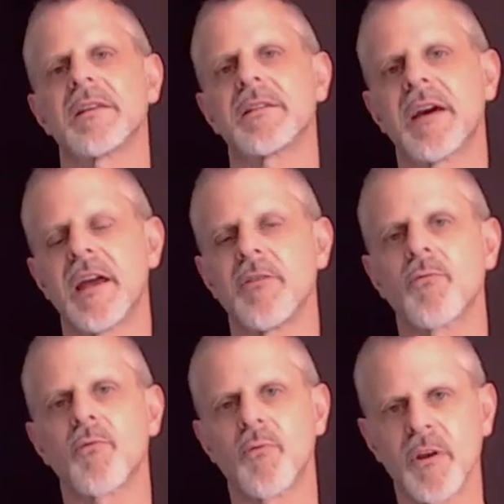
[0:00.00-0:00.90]
then
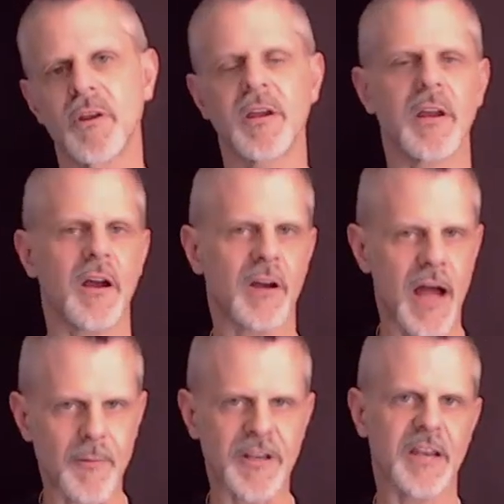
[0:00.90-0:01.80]
really
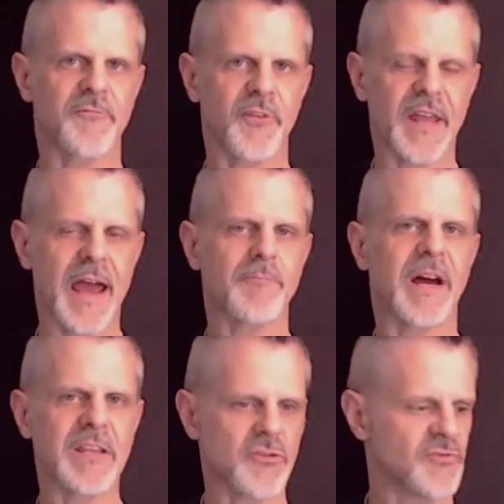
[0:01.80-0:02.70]
accommodate for that
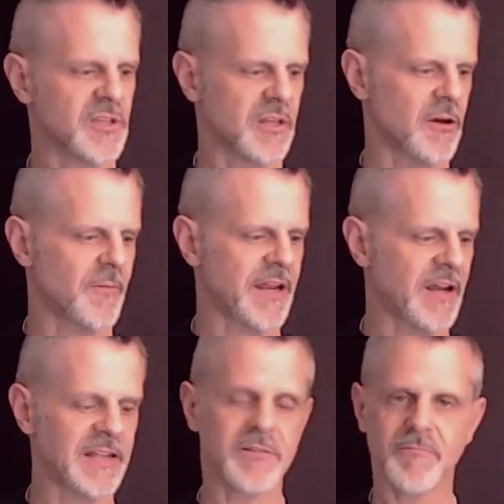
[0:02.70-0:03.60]
by by
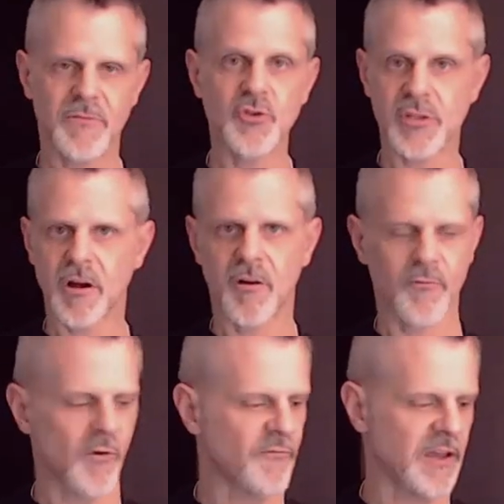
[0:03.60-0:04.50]
not using all
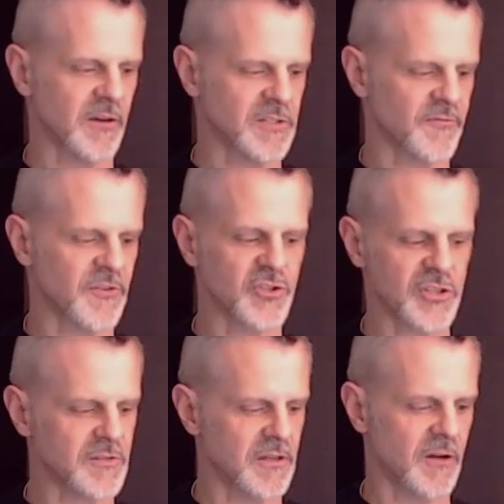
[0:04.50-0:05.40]
4 fingers. If you
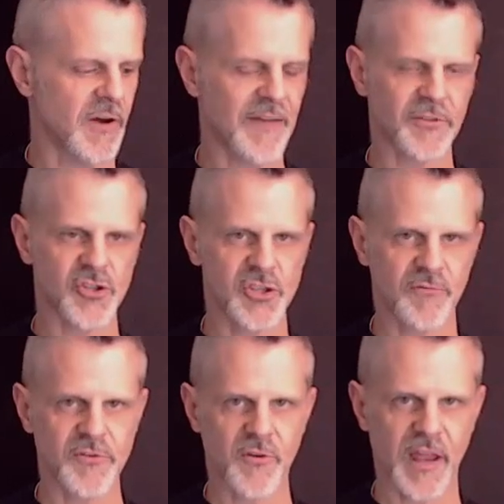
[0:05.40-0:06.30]
just, have to
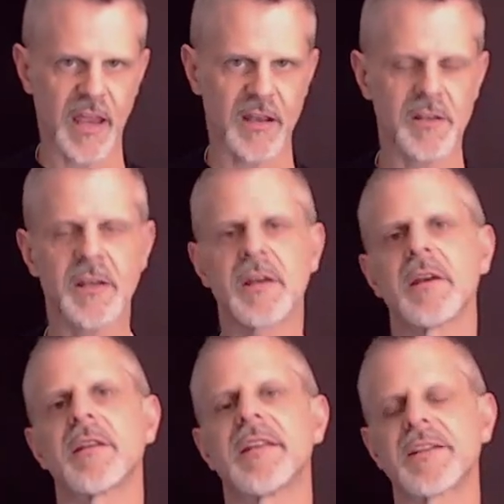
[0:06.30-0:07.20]
shift your hand,
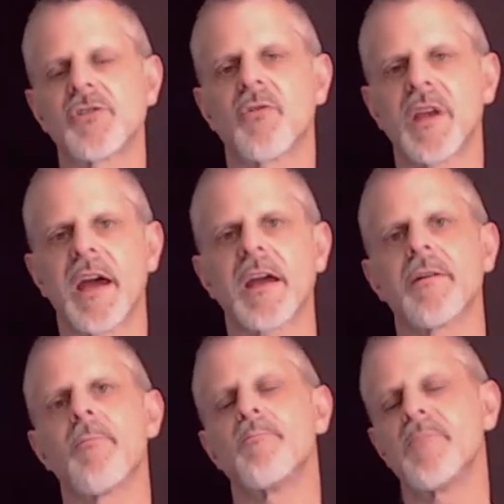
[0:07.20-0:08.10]
that's okay.
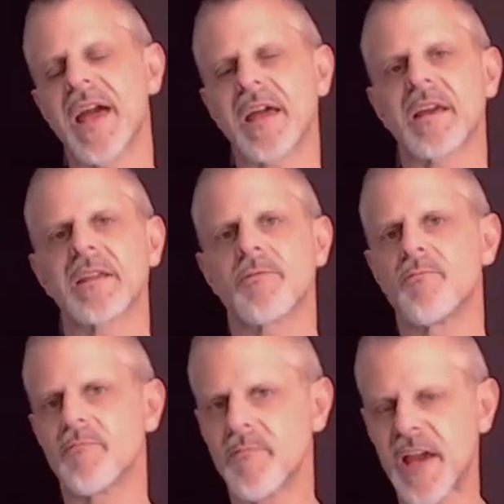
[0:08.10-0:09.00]
Make
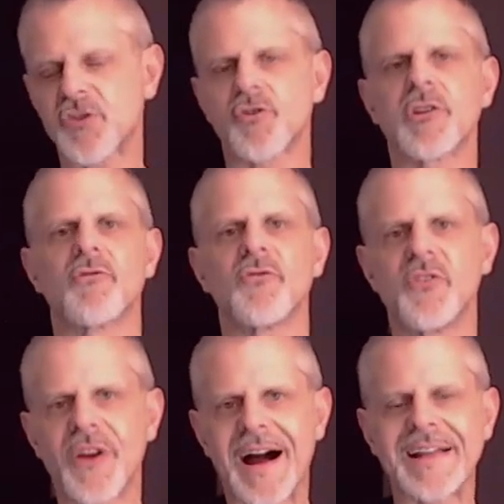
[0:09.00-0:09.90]
sure you're
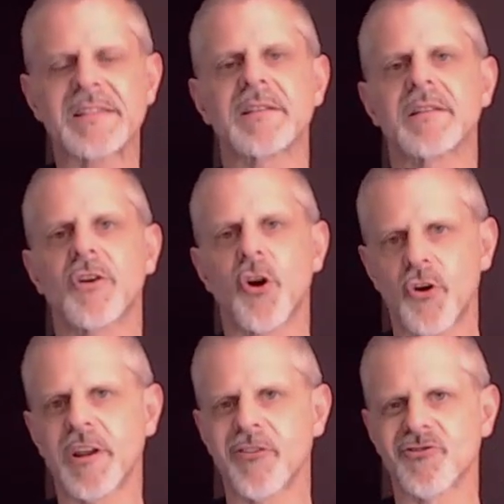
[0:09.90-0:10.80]
not
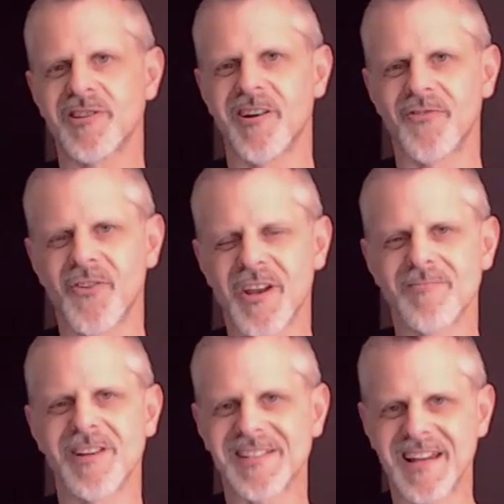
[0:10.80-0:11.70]
hurting yourself, okay,
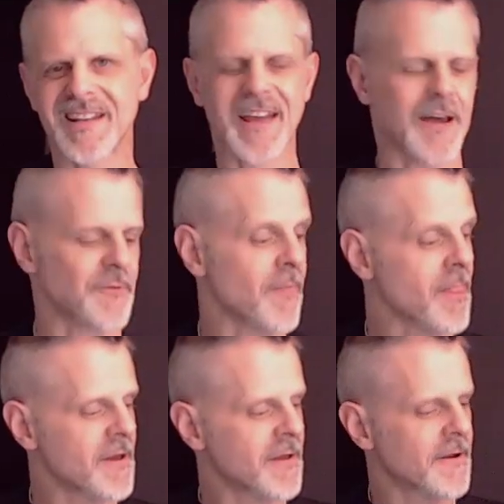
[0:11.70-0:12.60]
because that can happen.
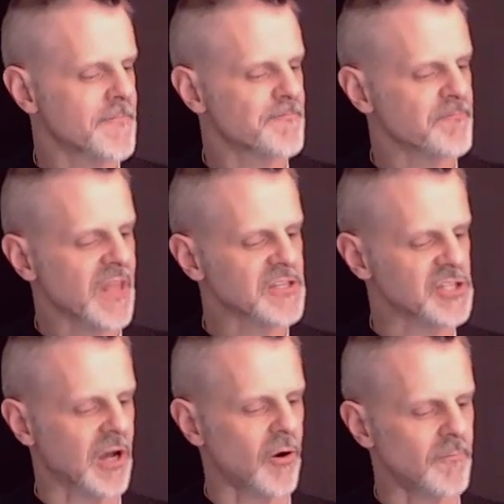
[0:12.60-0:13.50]

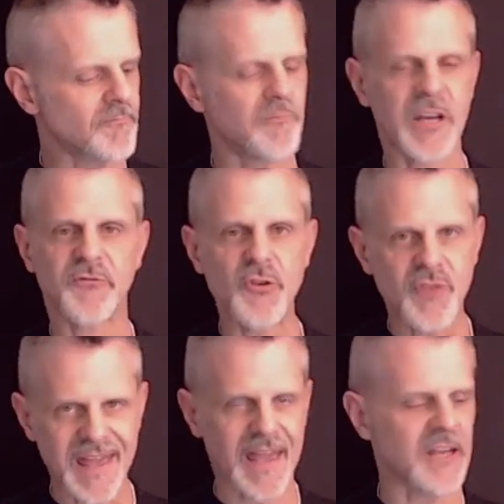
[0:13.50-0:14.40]
So, but if you
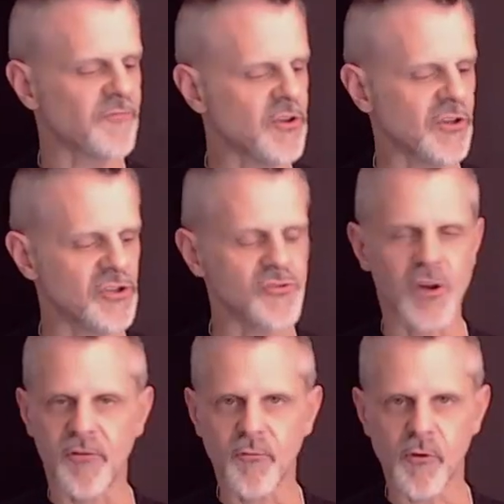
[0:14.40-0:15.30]
can use
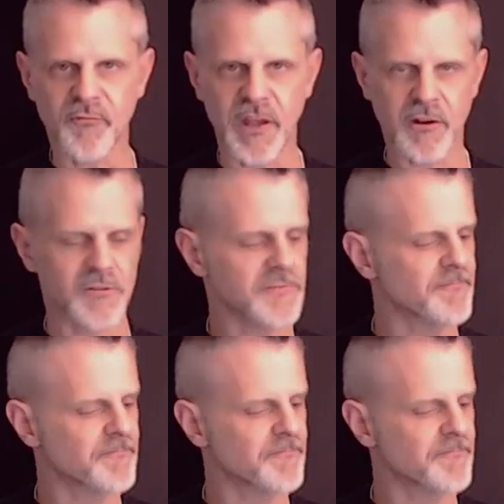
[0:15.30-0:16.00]
all 4 fingers,